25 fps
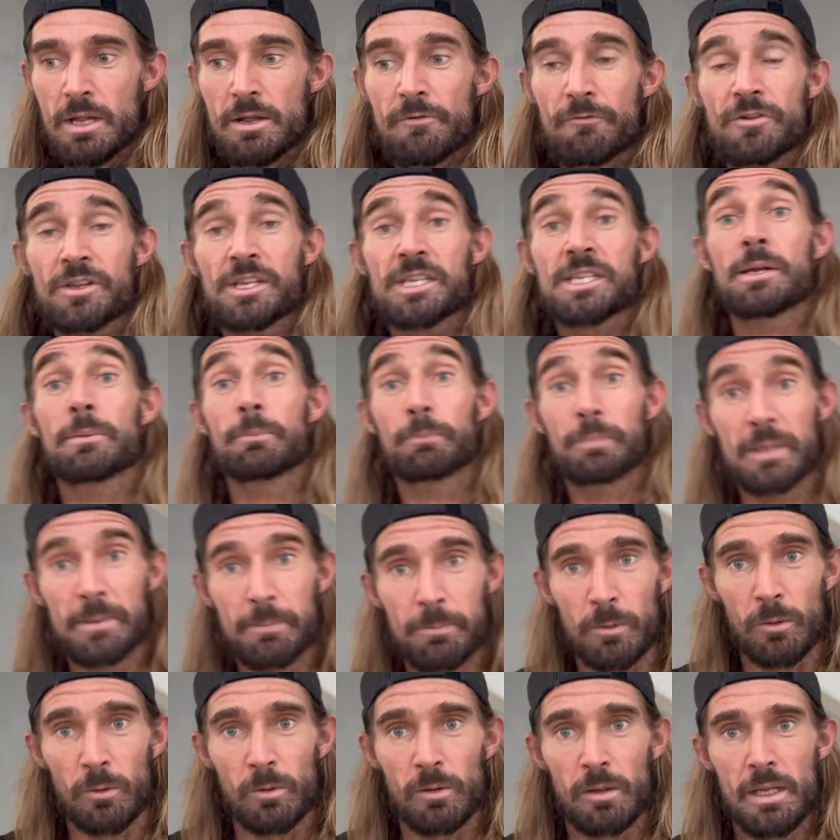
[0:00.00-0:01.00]
For some
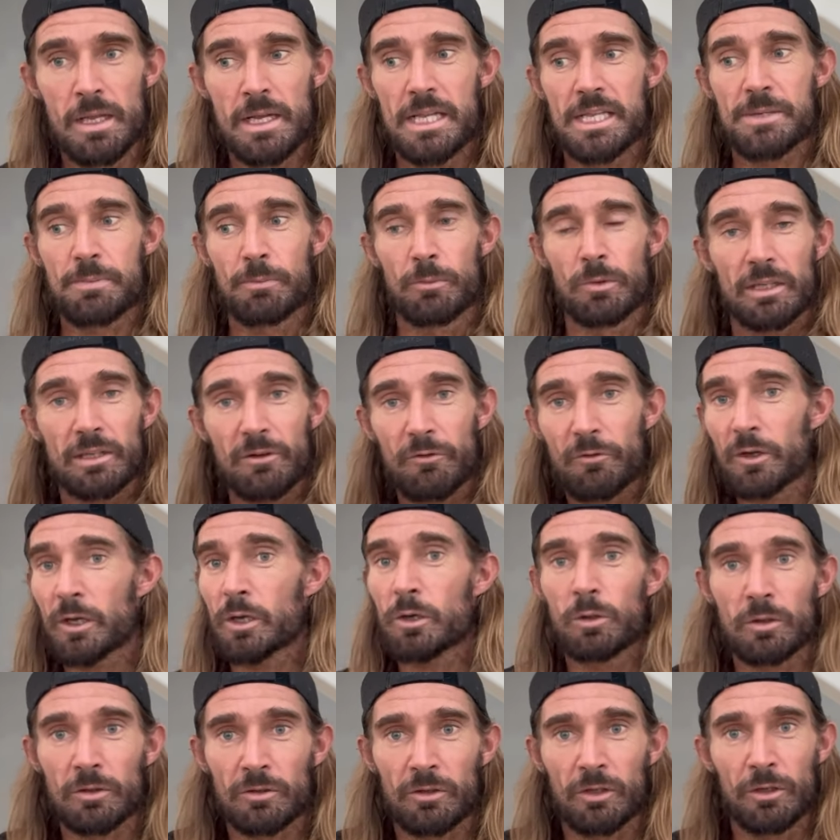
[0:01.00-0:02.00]
people, it's more
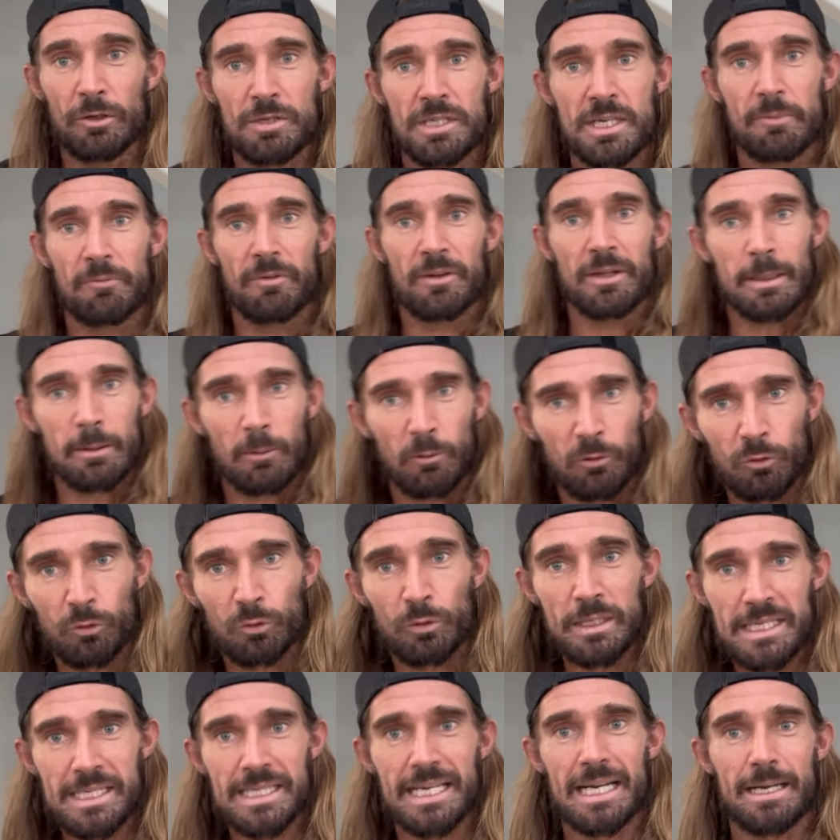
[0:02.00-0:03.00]
difficult to do something like
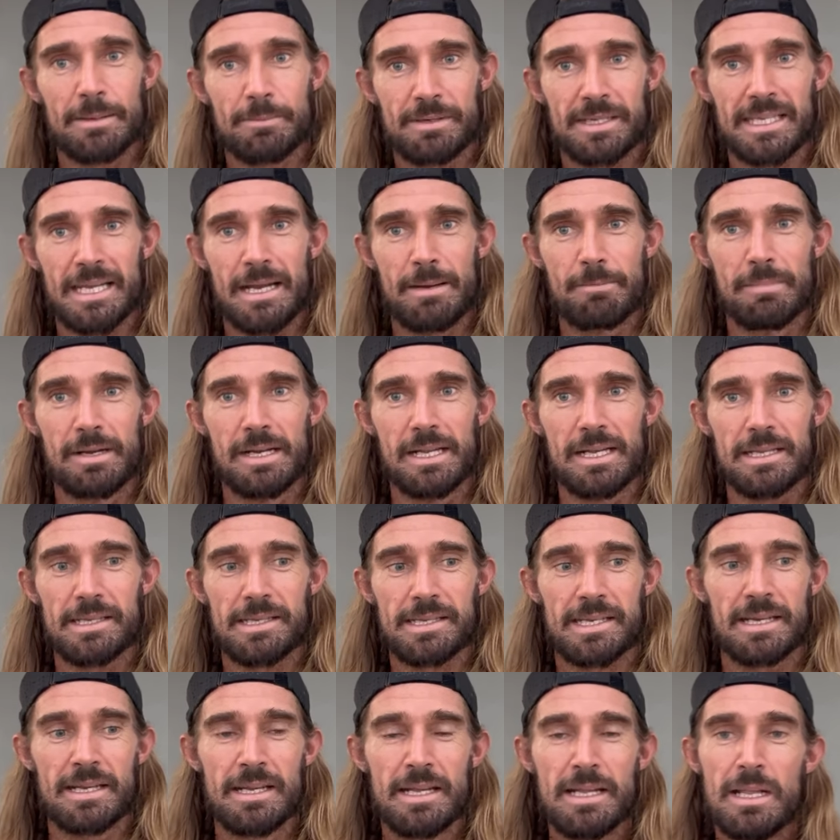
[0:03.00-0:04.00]
3 times 10
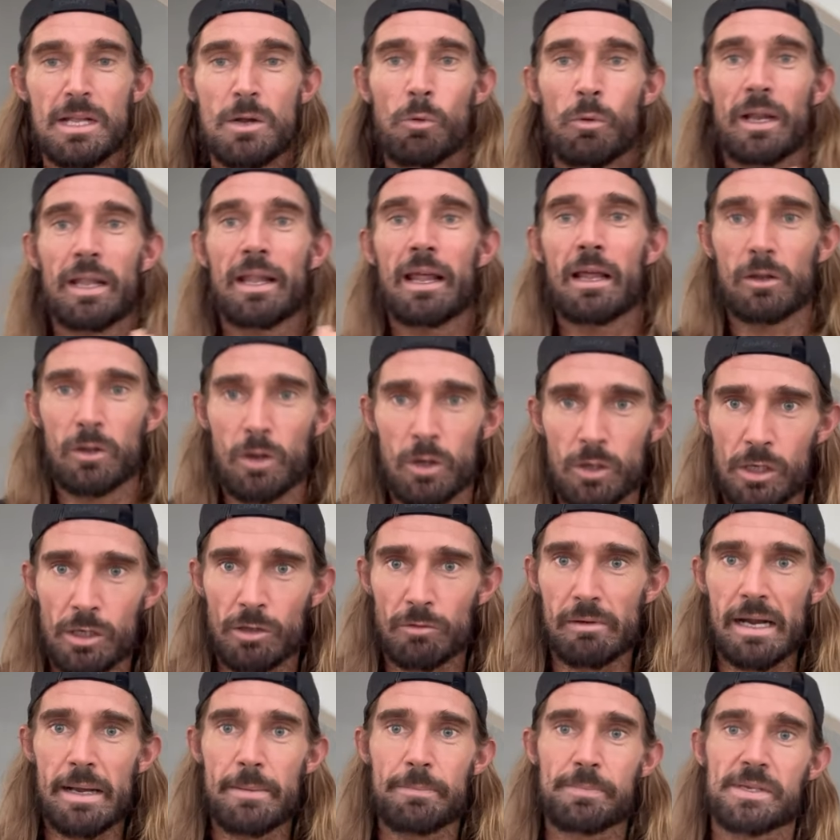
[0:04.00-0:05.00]
minutes, where they're longer
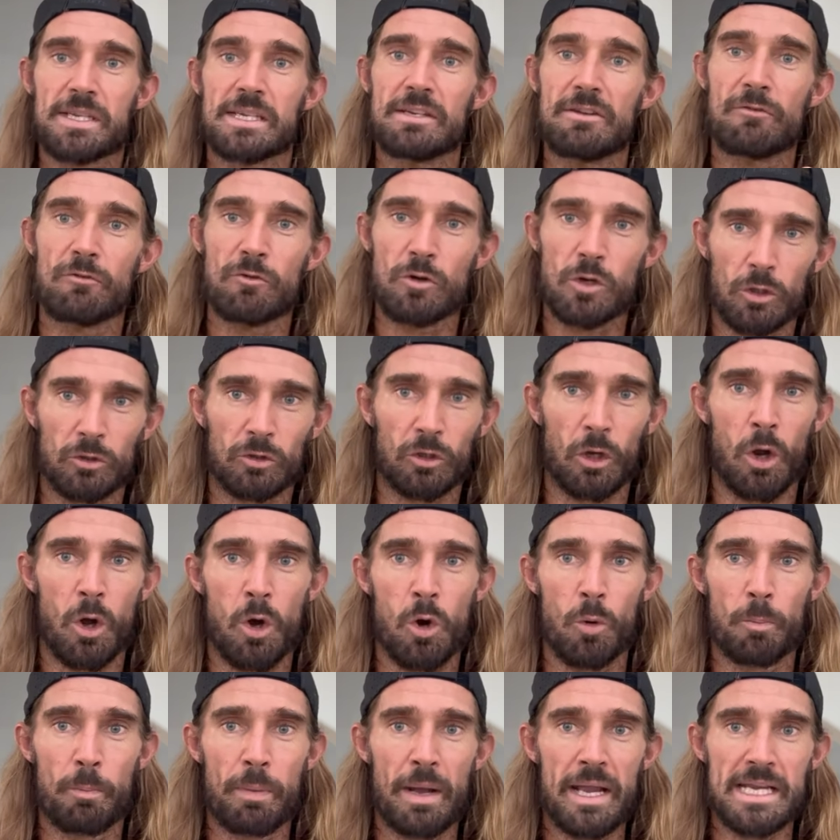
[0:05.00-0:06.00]
reps and you've got to
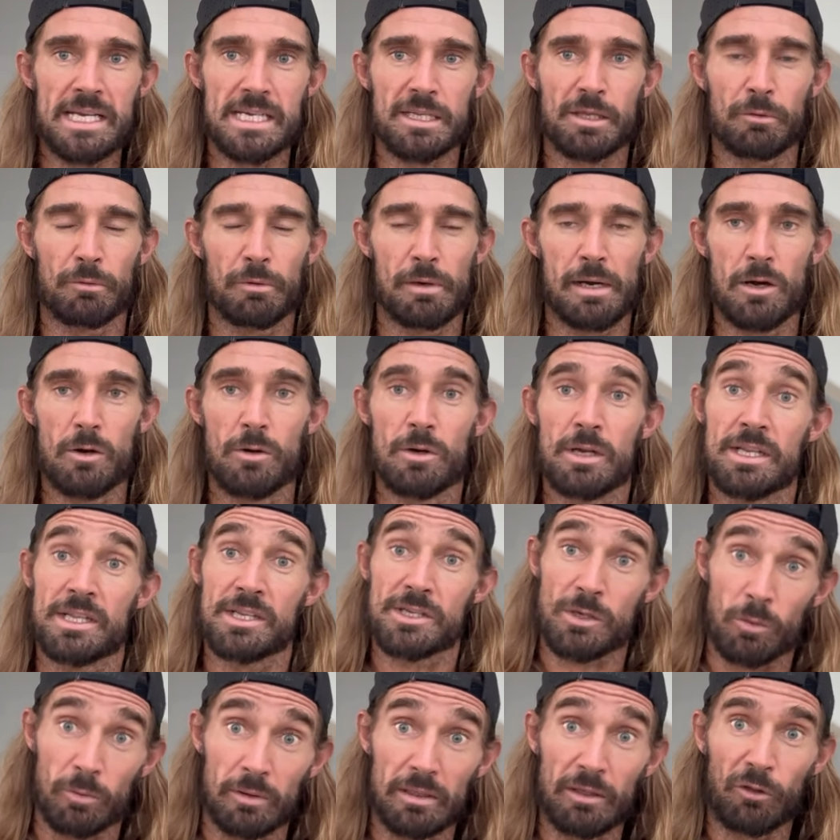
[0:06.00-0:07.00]
hold pace throughout and
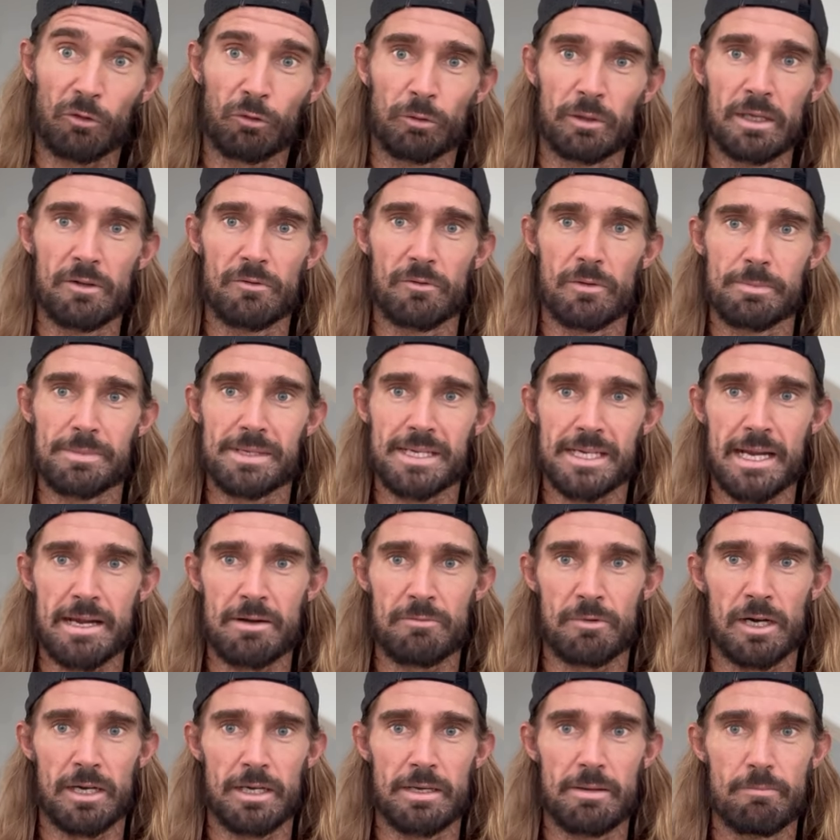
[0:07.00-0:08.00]
there's only 3 of them to get
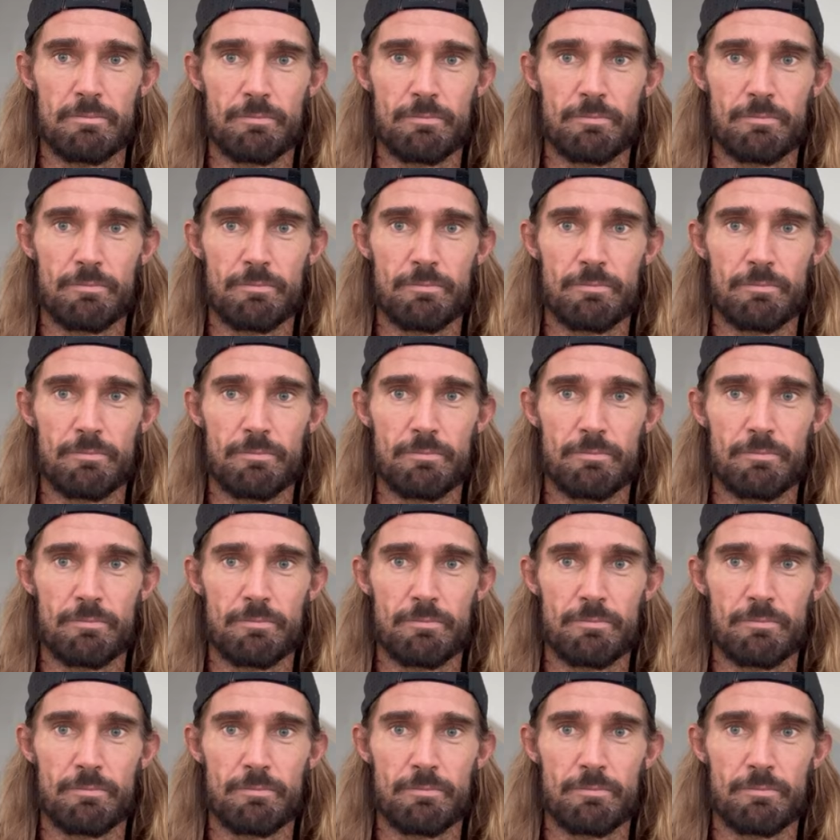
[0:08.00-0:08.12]
right.